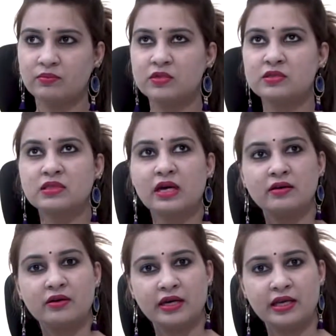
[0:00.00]

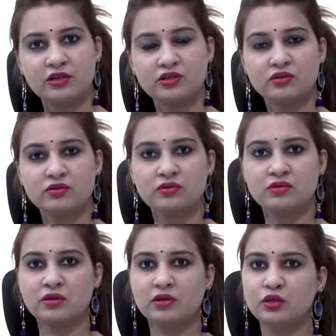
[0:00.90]
sun
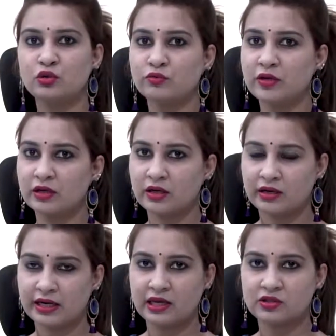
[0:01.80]
radiations, UV
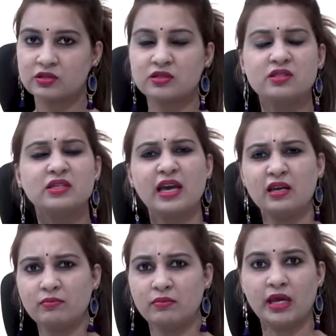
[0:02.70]
radiations,
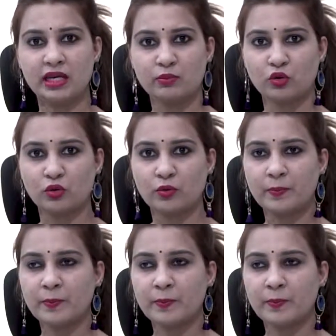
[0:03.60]
and many more.